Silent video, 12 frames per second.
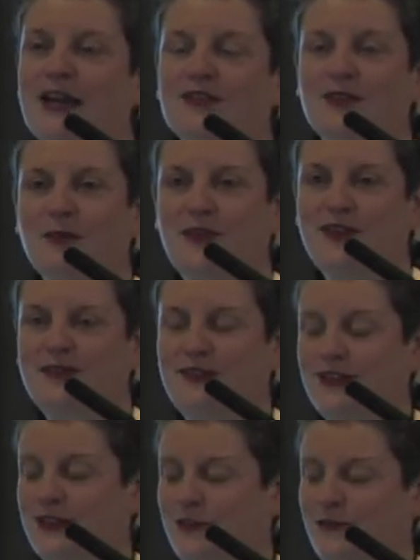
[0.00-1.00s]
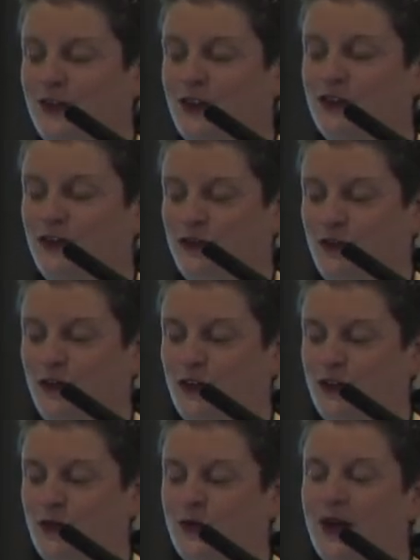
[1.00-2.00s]
Something significant to
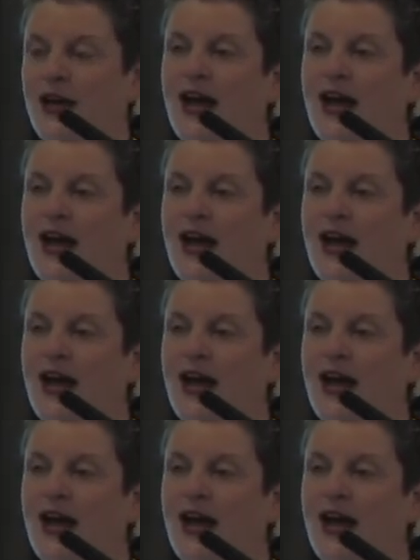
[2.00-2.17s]
you.